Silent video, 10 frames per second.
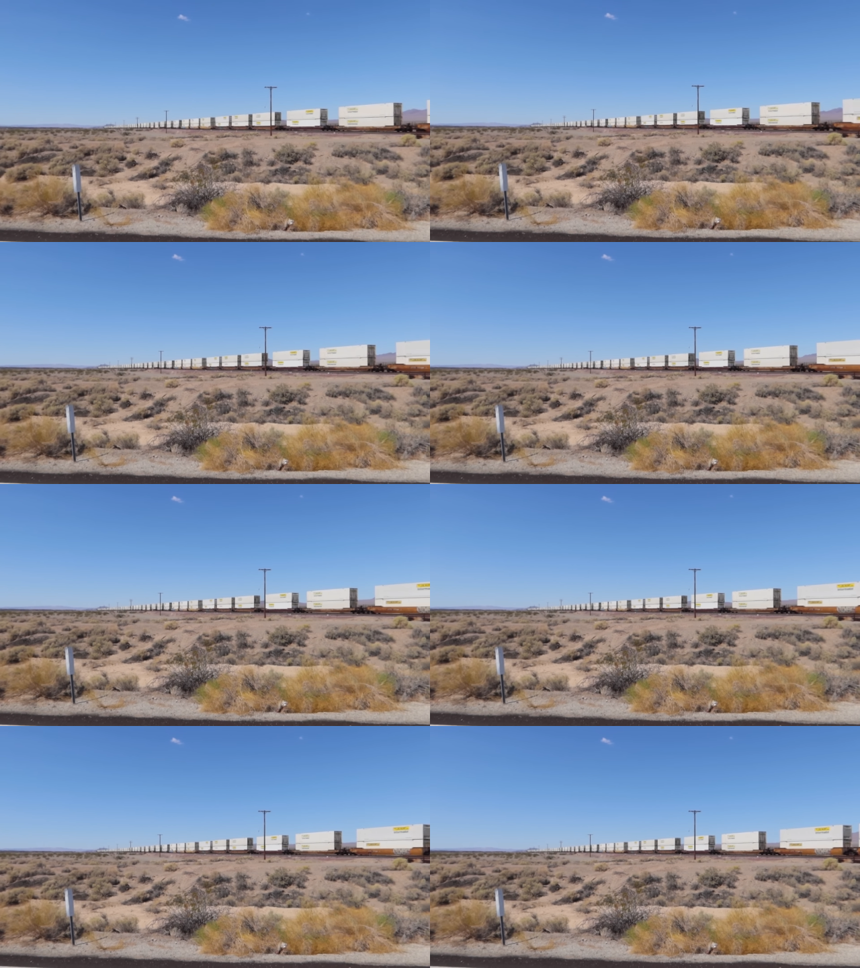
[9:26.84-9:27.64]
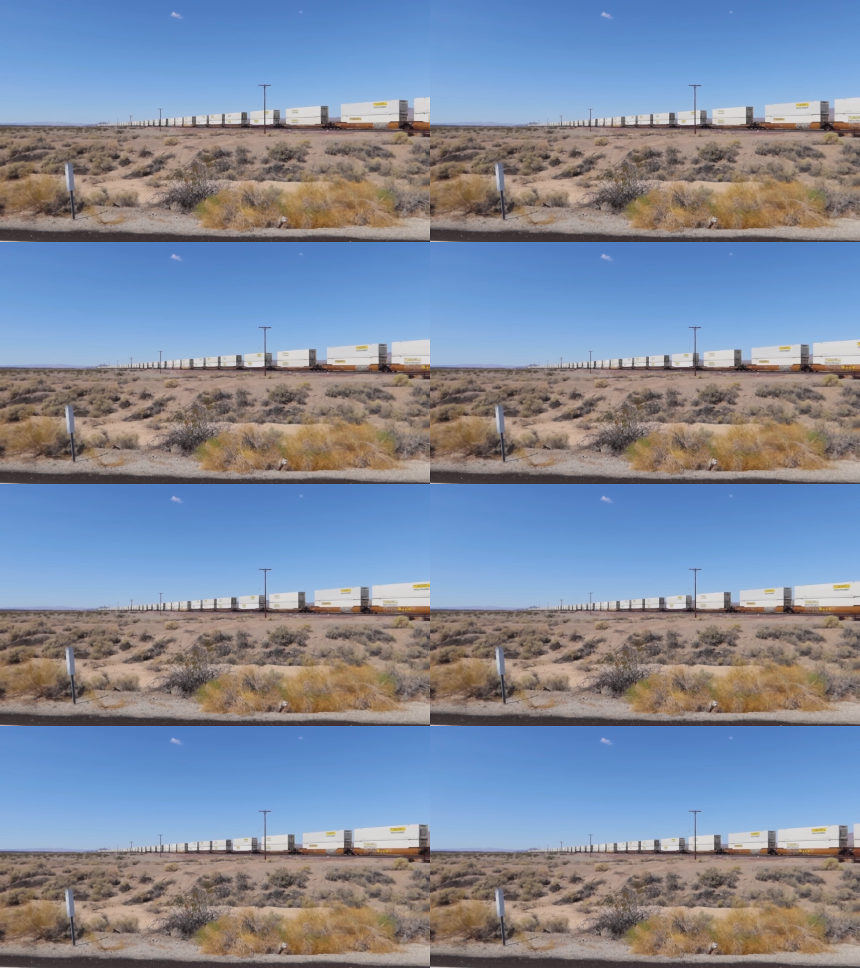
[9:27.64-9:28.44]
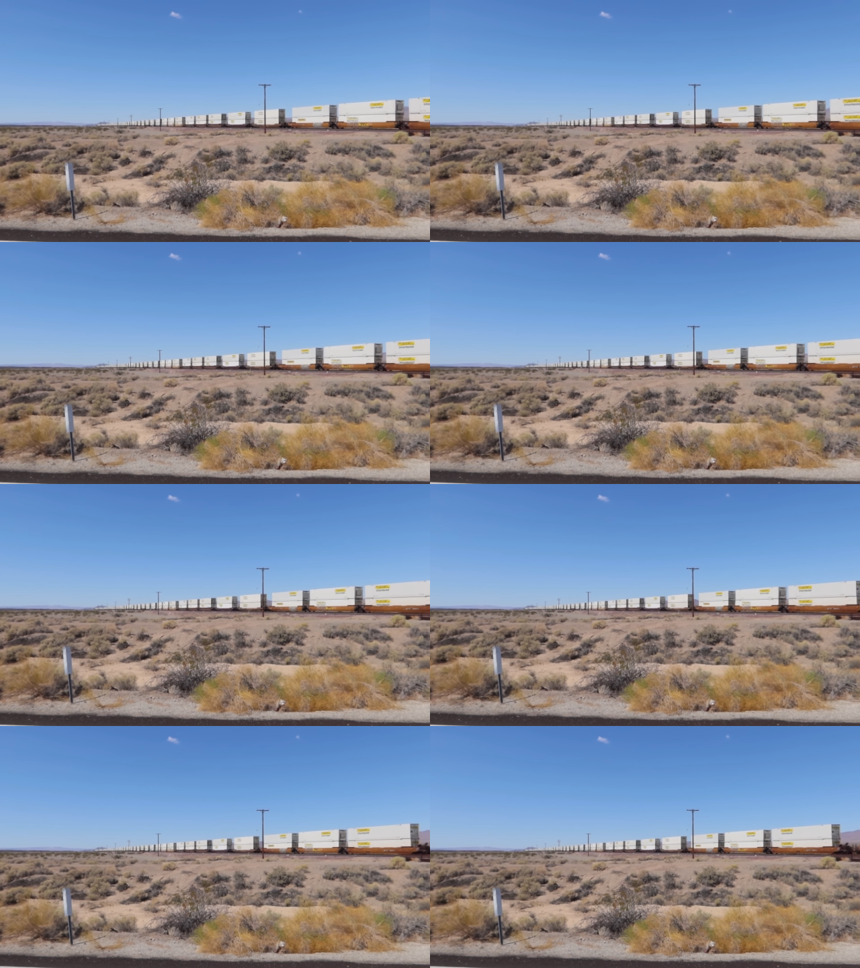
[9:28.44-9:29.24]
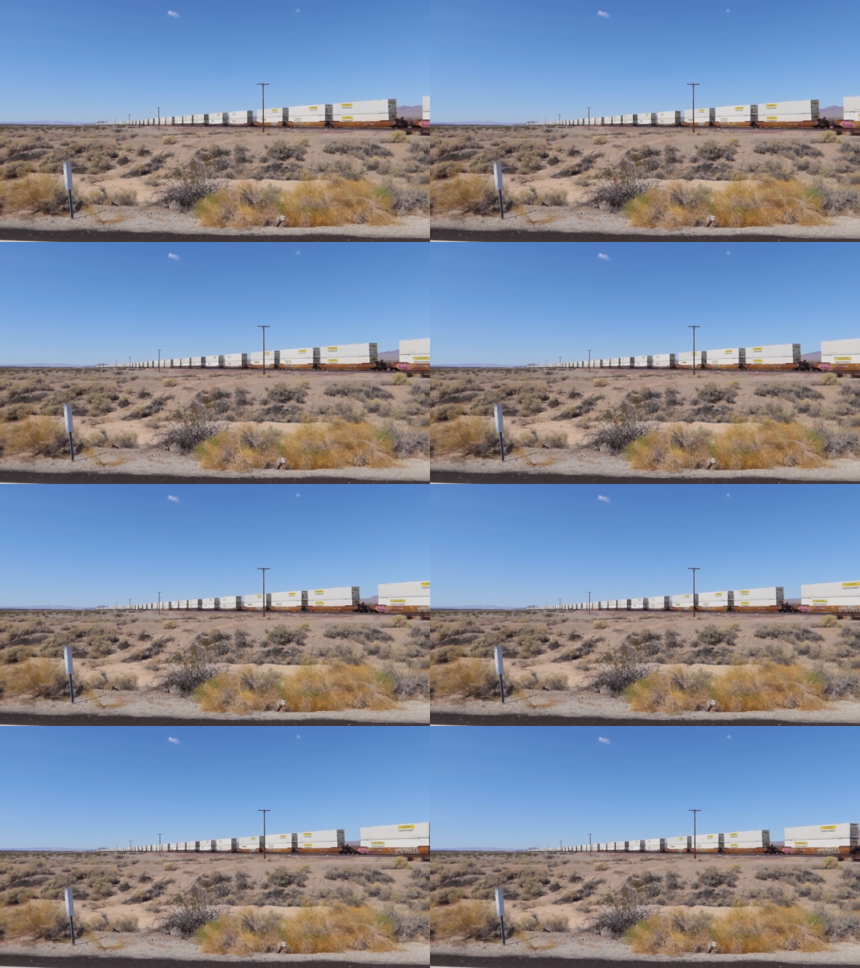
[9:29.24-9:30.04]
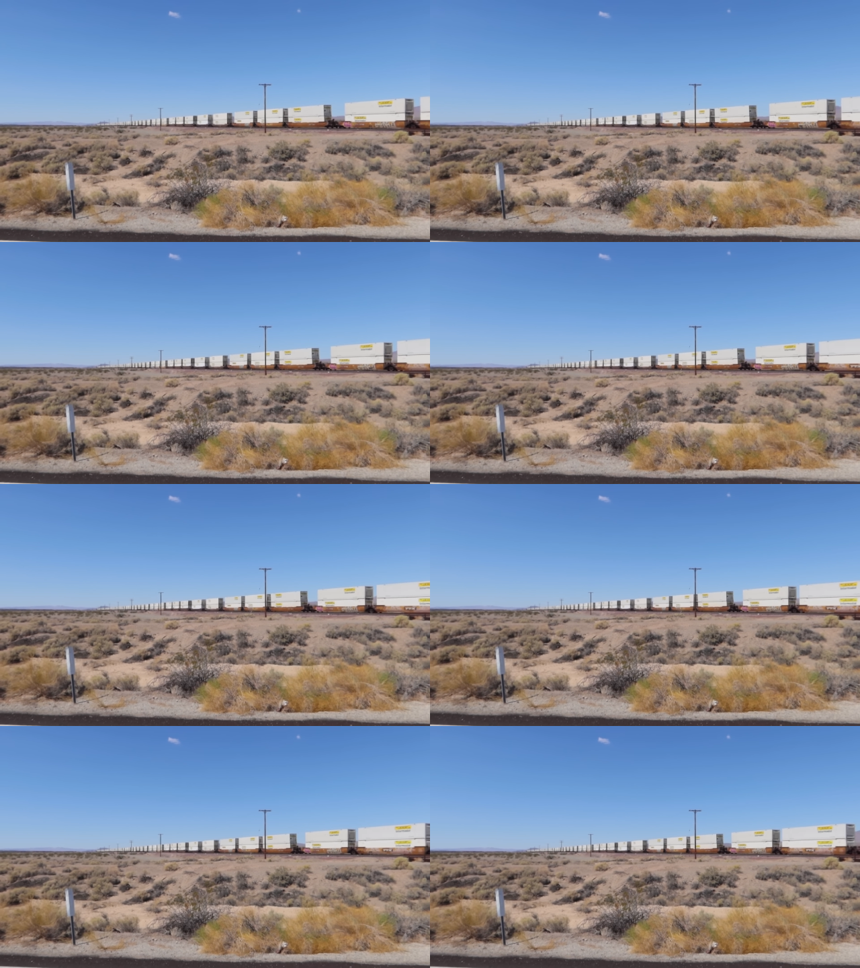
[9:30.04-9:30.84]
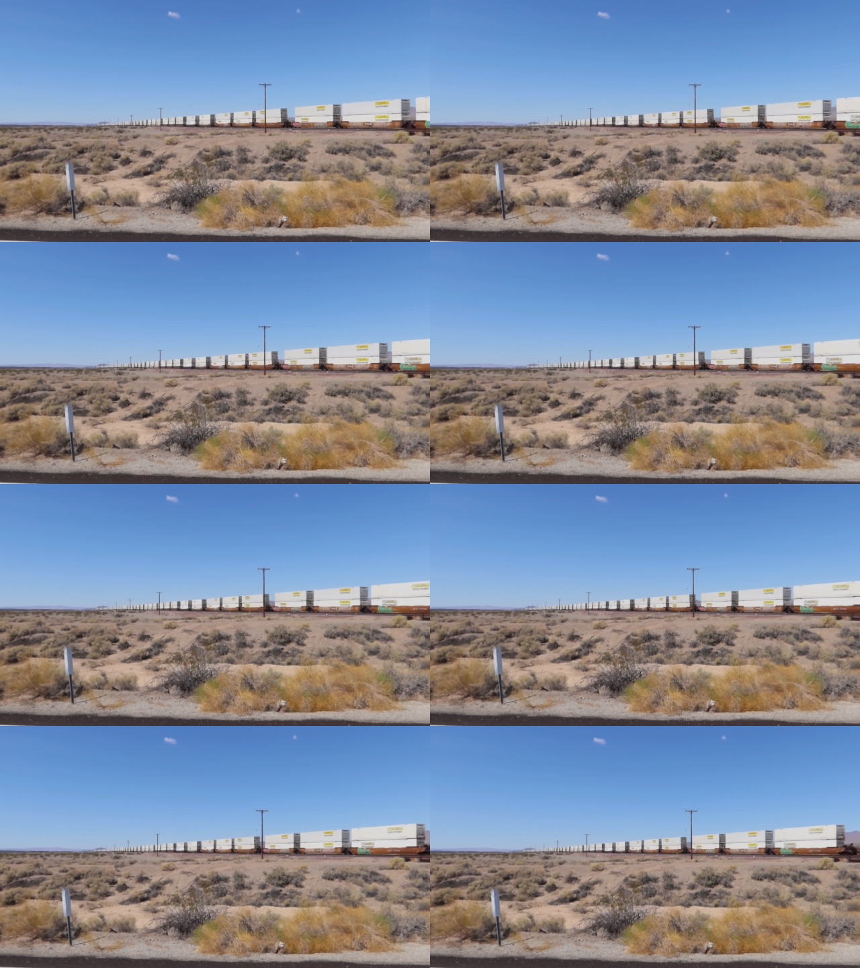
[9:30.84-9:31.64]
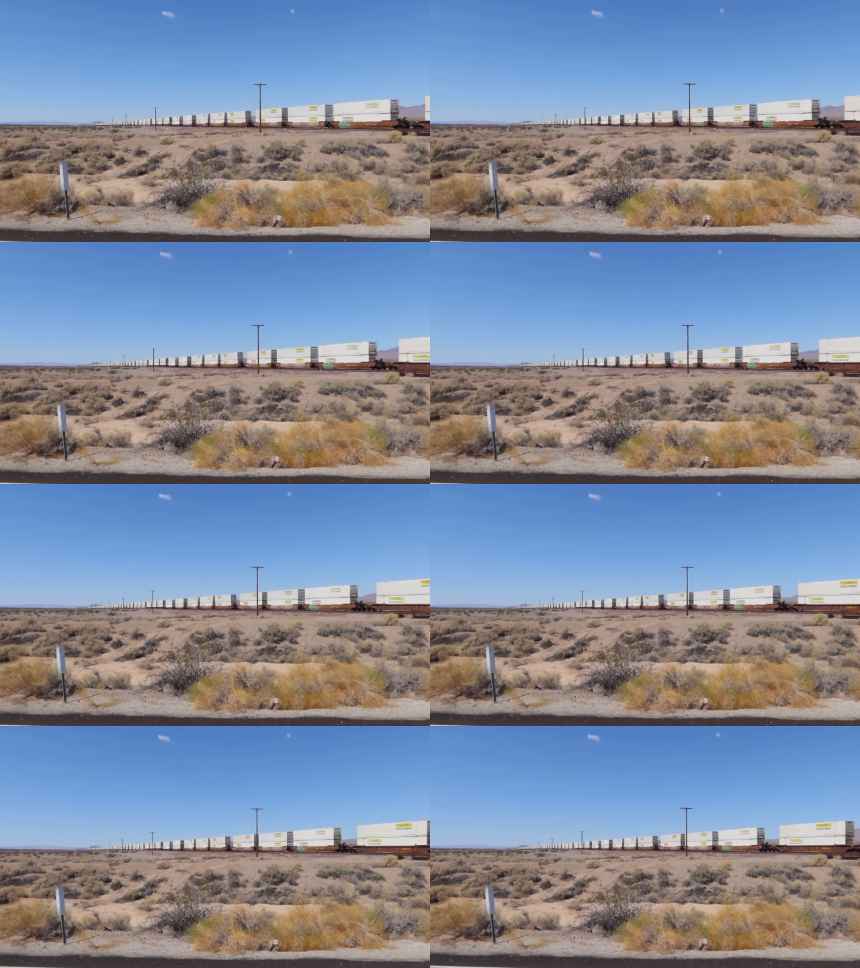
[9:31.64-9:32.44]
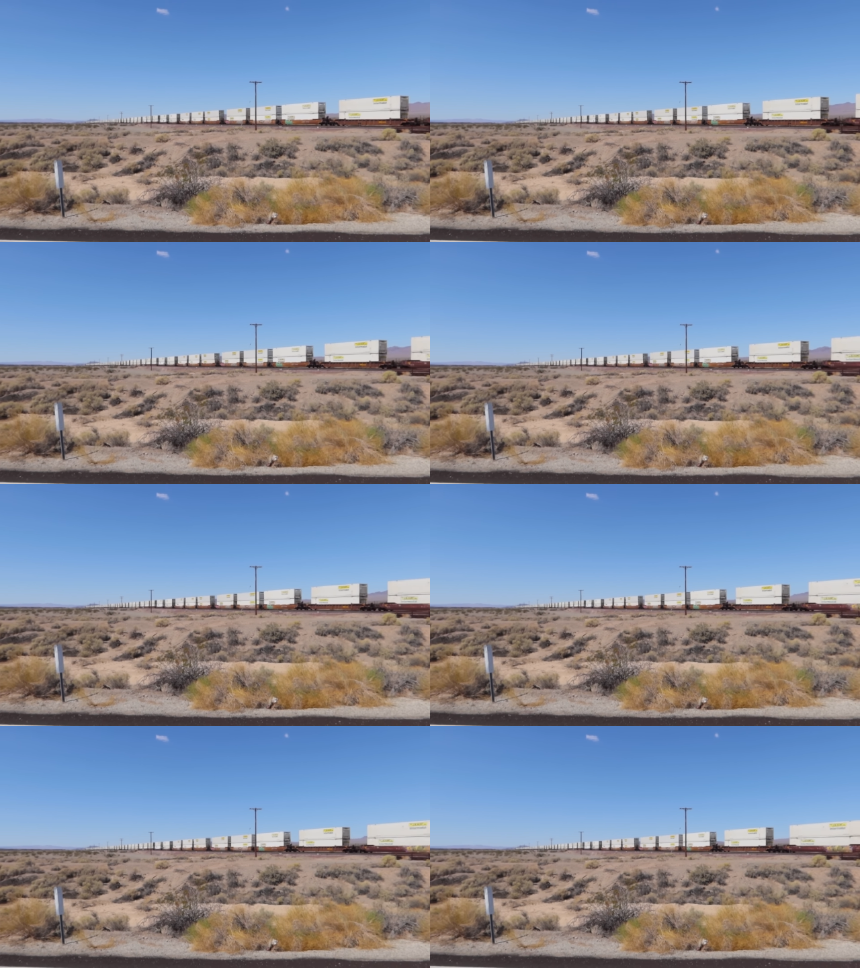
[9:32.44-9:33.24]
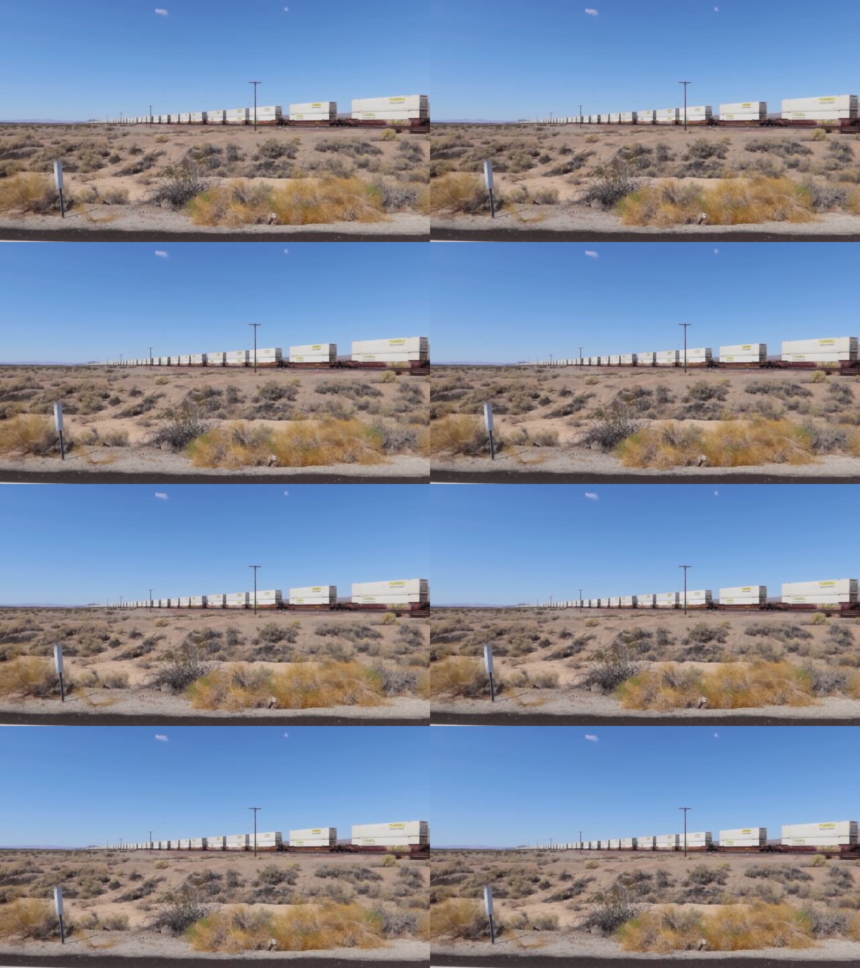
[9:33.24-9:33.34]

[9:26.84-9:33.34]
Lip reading: (no speaker visible)